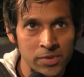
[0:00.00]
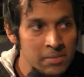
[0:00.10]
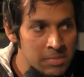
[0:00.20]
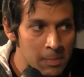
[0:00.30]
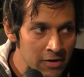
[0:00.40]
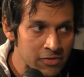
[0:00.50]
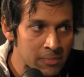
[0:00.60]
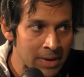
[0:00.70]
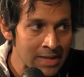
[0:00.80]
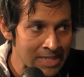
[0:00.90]
the part of
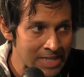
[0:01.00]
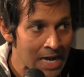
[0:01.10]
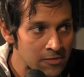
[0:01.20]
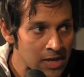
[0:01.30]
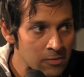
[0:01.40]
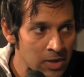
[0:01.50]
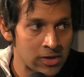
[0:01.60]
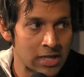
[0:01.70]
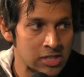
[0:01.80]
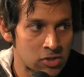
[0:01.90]
the brain that's activated when
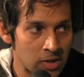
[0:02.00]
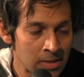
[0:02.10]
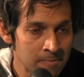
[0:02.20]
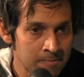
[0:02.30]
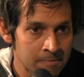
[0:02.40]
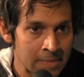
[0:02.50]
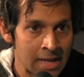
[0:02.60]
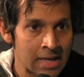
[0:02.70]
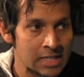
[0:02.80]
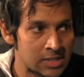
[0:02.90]
you look at a screen
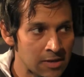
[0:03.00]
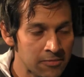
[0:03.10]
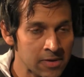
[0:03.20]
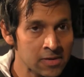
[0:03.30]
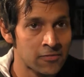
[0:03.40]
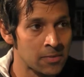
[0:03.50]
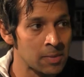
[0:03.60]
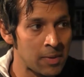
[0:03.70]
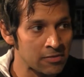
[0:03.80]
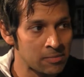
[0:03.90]
is different
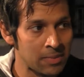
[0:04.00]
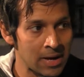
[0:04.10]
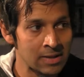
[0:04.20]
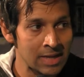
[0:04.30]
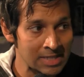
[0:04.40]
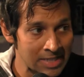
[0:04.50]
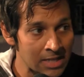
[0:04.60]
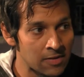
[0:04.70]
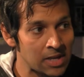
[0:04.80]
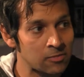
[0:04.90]
from the part of the brain that's
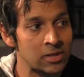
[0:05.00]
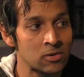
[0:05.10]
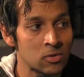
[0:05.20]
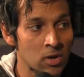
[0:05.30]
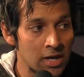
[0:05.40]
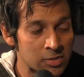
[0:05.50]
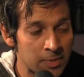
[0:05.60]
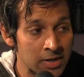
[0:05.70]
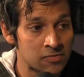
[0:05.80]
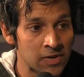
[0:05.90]
activated when you
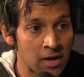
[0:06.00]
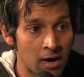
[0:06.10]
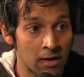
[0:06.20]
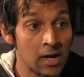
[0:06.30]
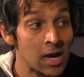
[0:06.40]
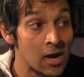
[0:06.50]
experience VR.